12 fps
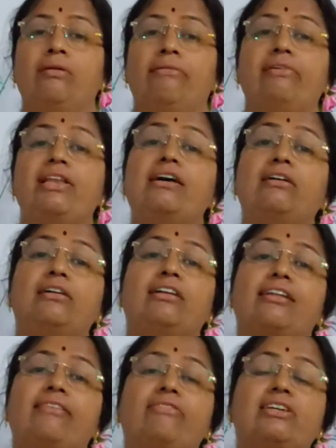We learnt
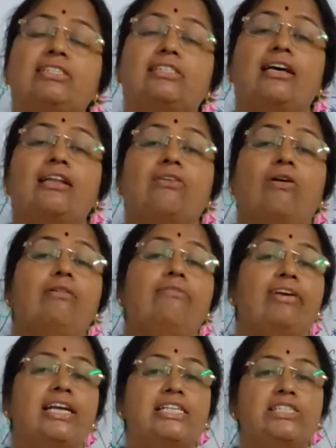rivers are
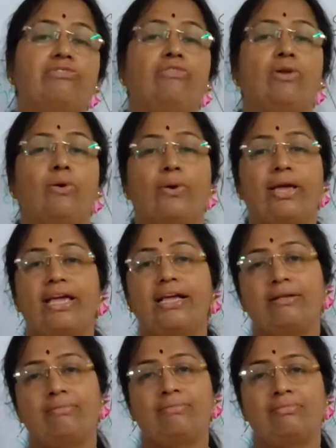always
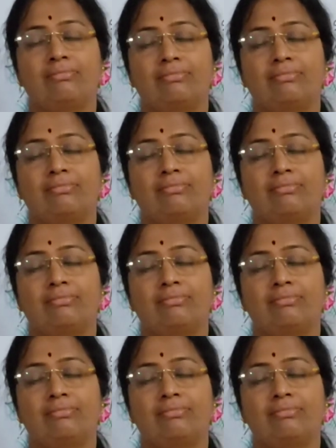flowing.